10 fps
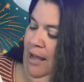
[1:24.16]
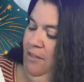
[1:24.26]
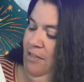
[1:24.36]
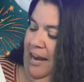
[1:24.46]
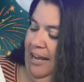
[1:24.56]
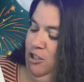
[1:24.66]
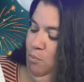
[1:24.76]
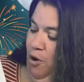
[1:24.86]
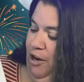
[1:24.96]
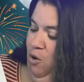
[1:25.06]
The next
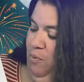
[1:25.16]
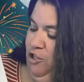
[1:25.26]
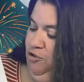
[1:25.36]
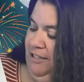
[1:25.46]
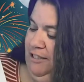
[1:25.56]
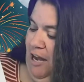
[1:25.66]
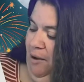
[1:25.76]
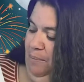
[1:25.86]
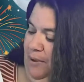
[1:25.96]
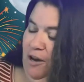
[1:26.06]
morning we dressed
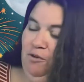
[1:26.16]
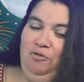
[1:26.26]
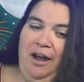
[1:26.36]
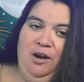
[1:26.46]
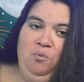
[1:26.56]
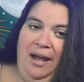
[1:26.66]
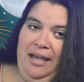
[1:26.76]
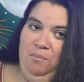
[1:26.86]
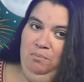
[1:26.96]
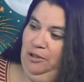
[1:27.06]
up in red, white,
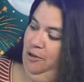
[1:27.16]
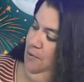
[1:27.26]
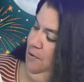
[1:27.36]
and blue.